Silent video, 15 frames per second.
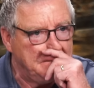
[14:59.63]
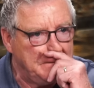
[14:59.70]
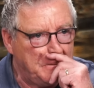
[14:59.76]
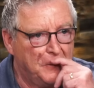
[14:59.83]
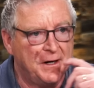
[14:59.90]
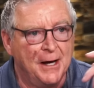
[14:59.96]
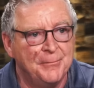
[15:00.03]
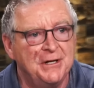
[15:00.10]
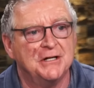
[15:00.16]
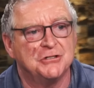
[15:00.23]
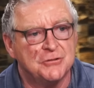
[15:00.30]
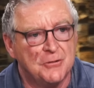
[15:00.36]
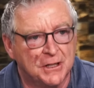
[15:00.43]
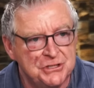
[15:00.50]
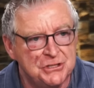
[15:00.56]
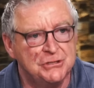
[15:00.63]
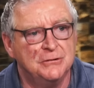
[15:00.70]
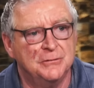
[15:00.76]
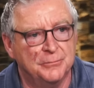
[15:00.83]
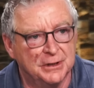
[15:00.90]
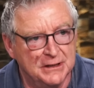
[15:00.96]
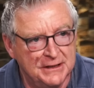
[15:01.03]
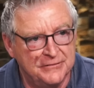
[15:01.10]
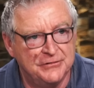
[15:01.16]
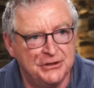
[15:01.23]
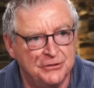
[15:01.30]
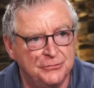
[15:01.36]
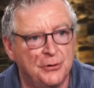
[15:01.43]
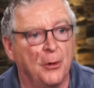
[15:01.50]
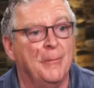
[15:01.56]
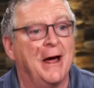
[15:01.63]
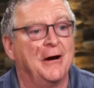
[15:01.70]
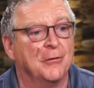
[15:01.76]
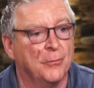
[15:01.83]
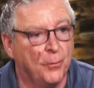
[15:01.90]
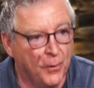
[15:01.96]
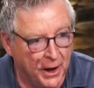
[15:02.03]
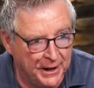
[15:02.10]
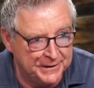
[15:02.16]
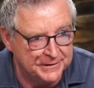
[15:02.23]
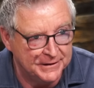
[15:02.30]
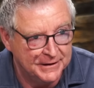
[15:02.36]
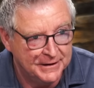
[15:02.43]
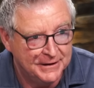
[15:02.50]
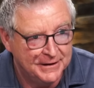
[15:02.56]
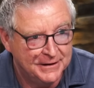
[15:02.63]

Lord, I'm going to trust you and believe in you no matter what, mm-hmm.